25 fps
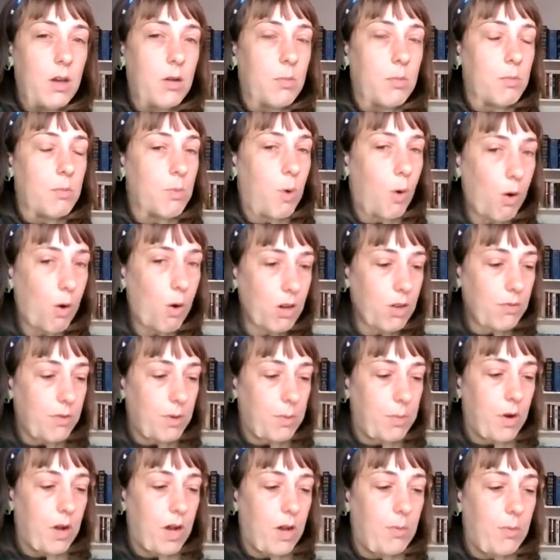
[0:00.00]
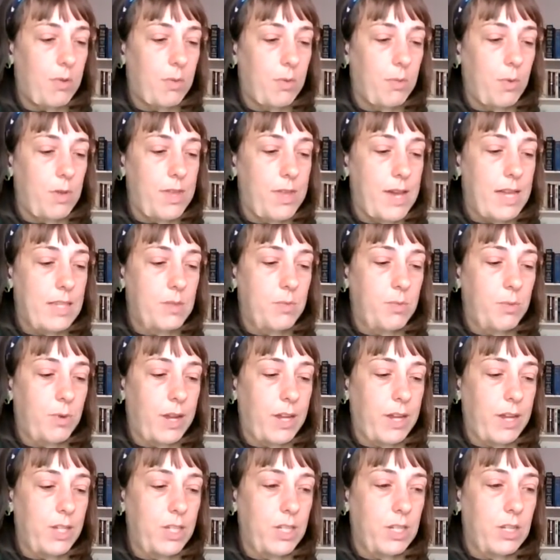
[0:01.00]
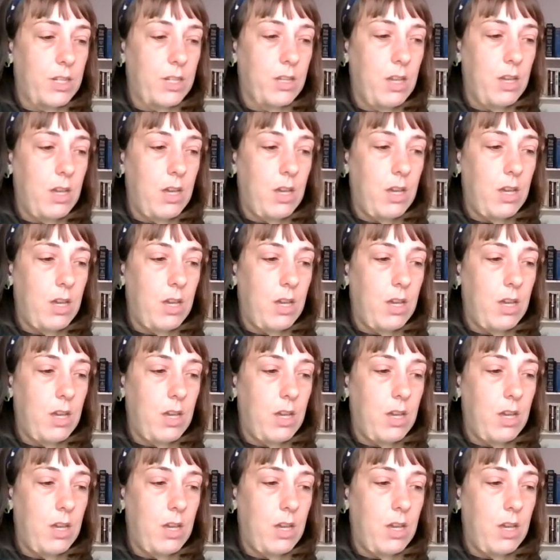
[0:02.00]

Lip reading: more of a problem with aspiration,